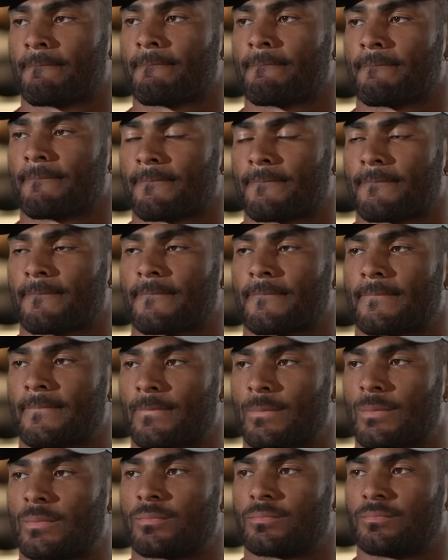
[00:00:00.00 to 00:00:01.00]
you don't come off
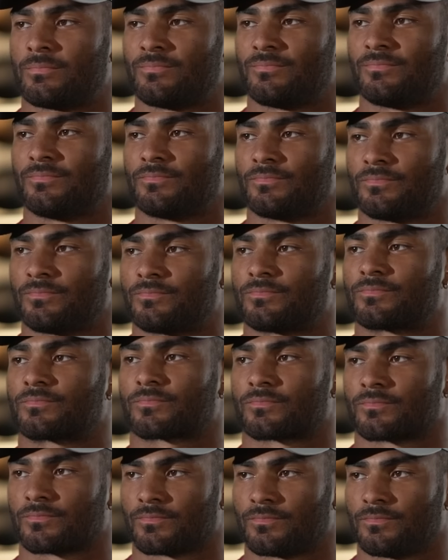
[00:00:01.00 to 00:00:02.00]
the field. Do you take kind of
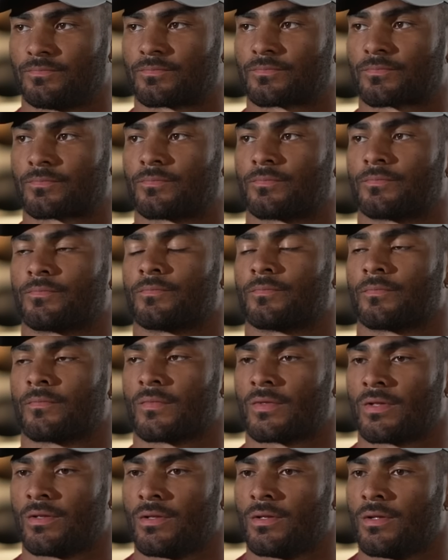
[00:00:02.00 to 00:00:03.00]
pride in, in that?
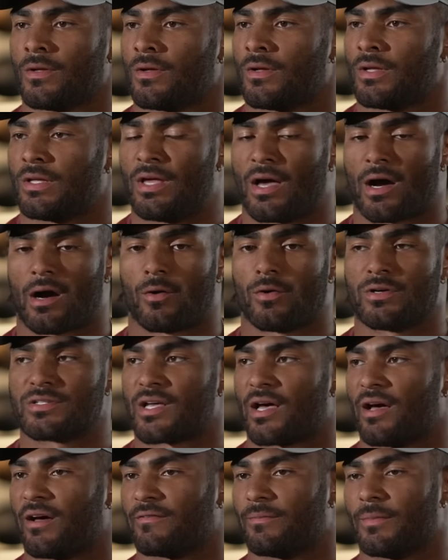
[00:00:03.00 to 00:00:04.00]
Yeah, I always
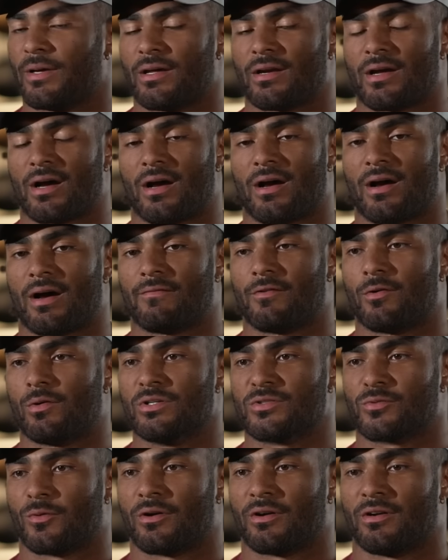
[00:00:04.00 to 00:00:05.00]
have, man. Mm. I, have
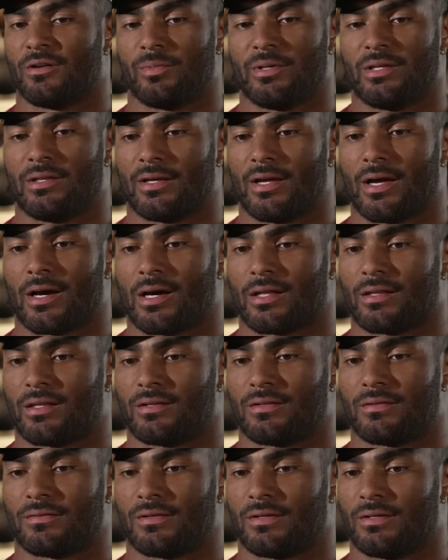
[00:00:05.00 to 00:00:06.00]
always wanted to be the guy
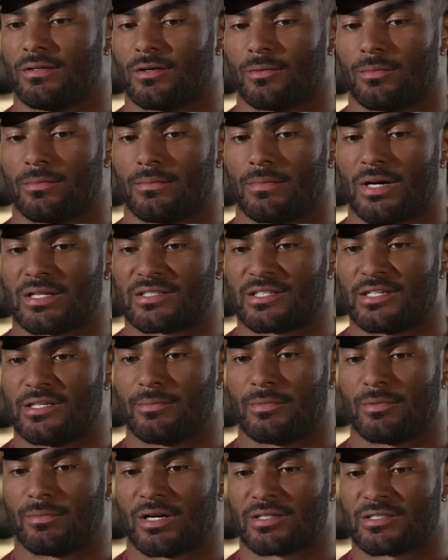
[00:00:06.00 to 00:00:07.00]
that you know my
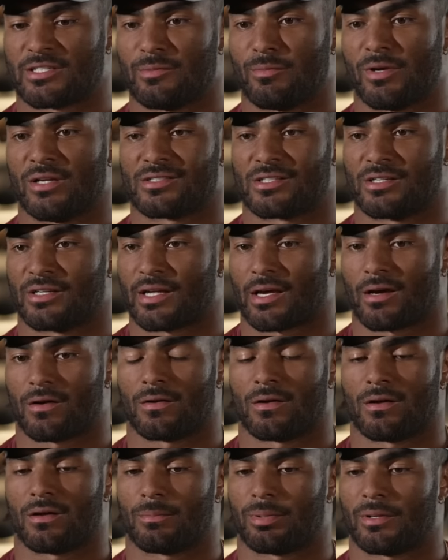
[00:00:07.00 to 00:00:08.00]
team and my teammates can
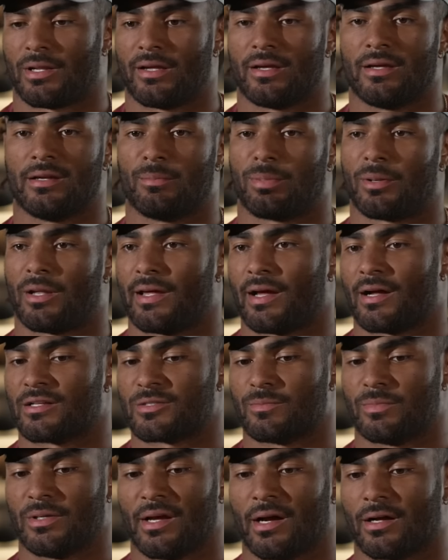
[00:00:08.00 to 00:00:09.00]
count on playing and play out
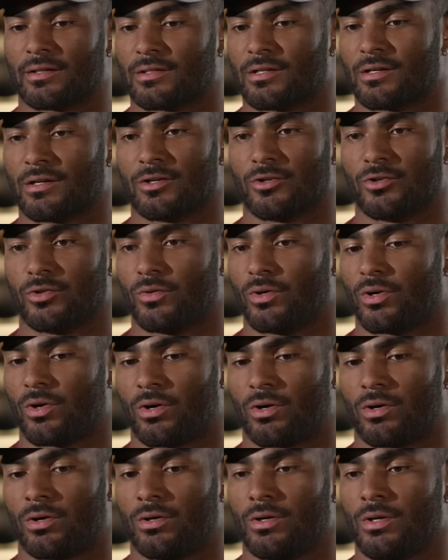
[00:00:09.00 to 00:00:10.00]
to be out there and do it
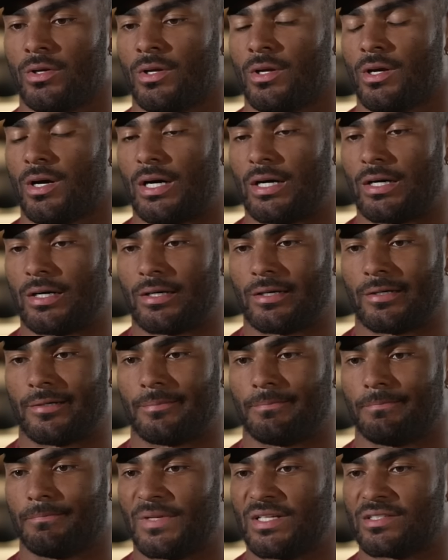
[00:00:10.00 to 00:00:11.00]
all.
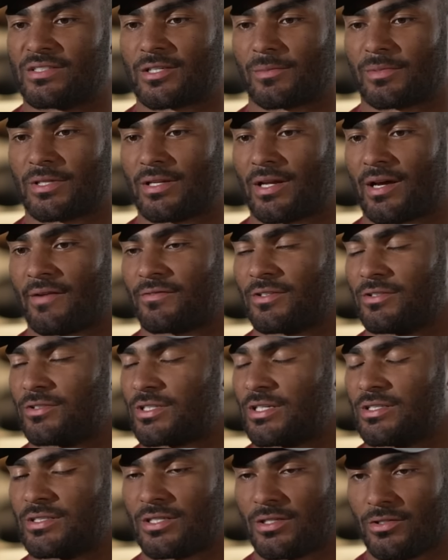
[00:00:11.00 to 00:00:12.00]
Um, it's something I've
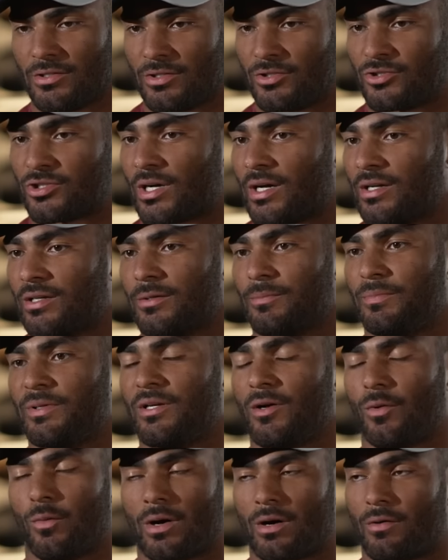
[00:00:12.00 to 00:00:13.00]
continued to try to
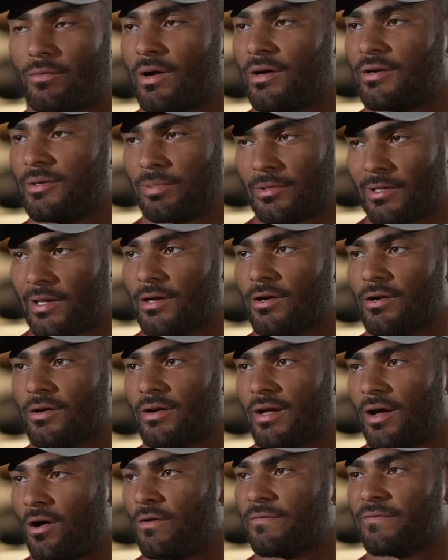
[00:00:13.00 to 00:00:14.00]
be a well-rounded player
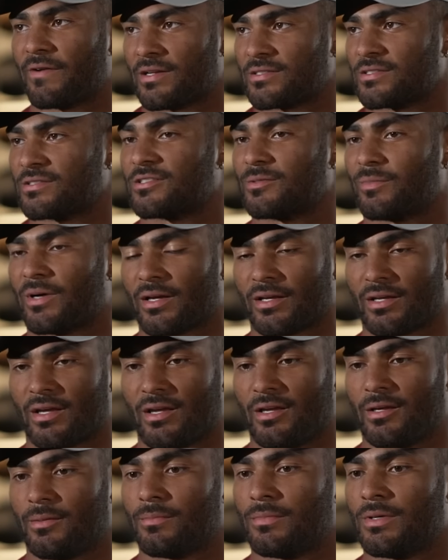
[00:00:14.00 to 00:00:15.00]
in all facets of my
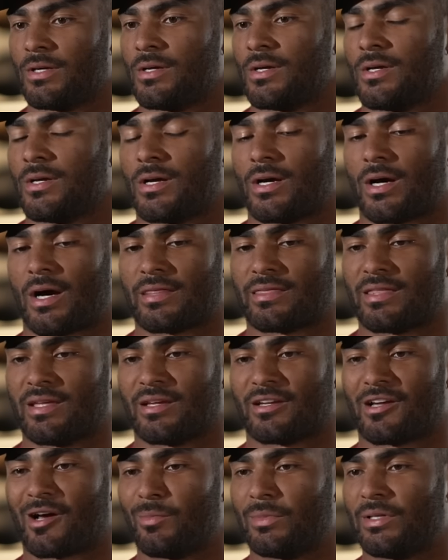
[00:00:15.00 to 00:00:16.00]
game. I
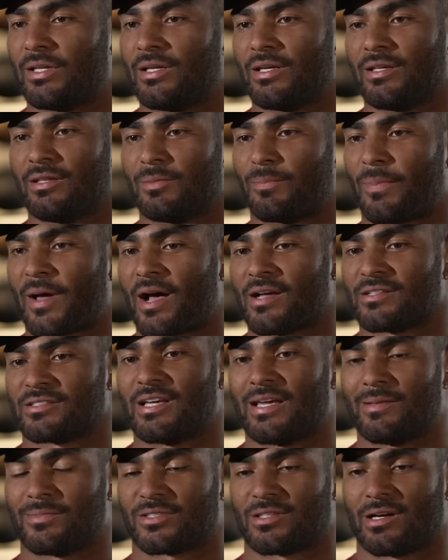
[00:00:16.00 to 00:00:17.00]
think coming in, the pass
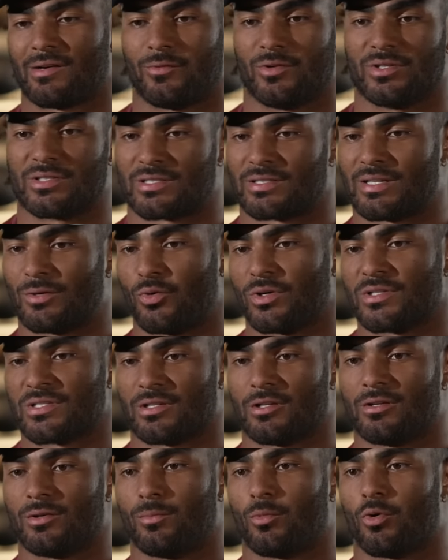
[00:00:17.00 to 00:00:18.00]
game stuff was it was a
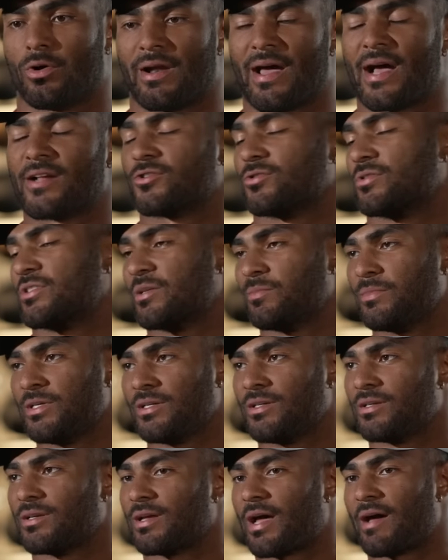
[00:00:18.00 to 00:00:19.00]
little more natural to
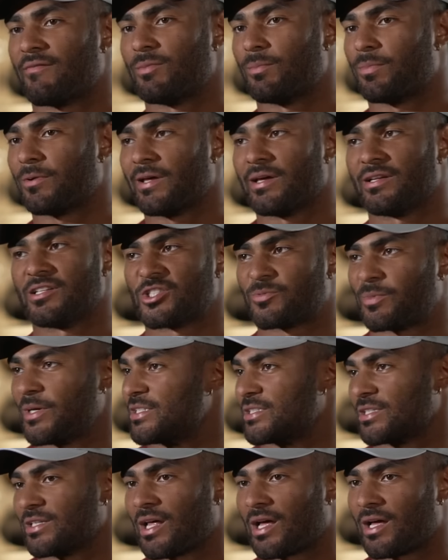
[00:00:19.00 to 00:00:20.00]
me, yeah. having played in
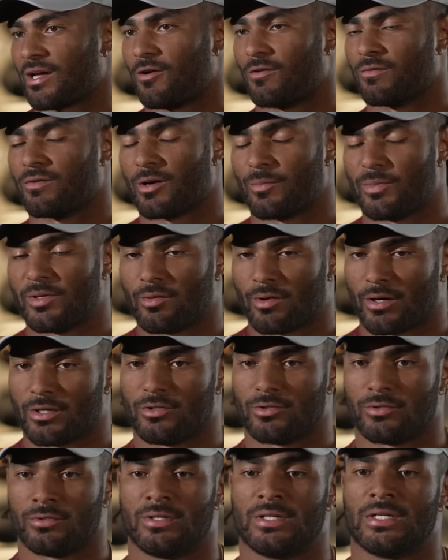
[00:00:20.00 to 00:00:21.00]
space a lot over at
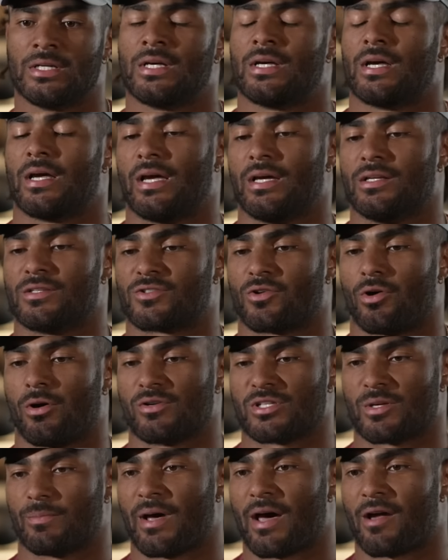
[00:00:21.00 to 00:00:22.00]
BYU, and so it
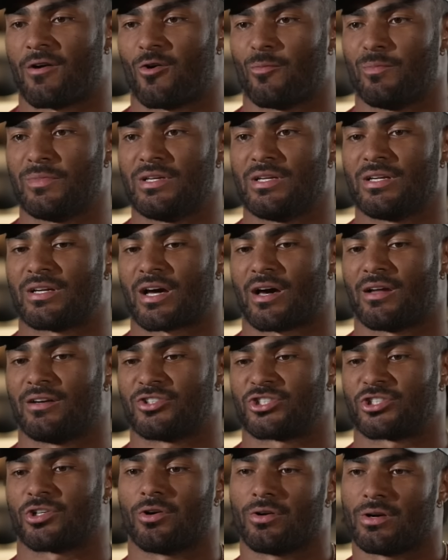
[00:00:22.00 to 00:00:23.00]
was a matter of me kind
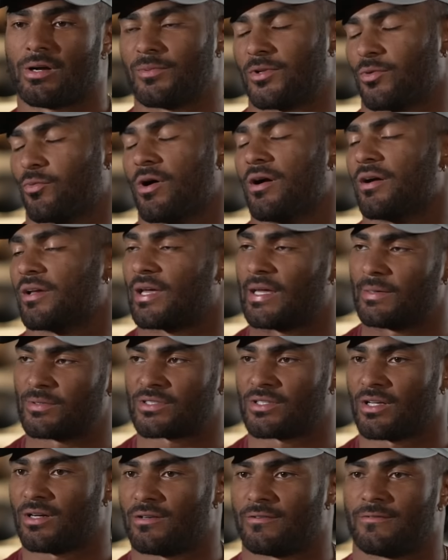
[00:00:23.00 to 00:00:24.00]
of shoring up the run game
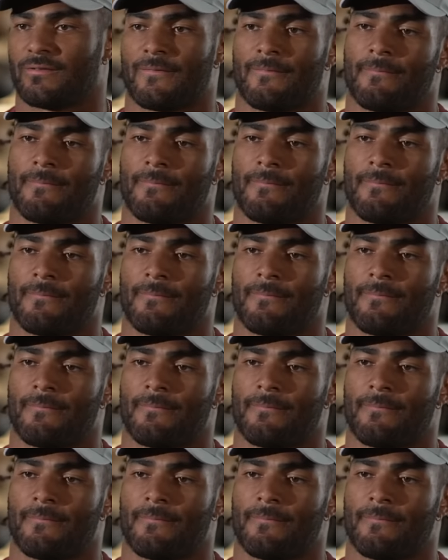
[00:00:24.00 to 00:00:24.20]
stuff.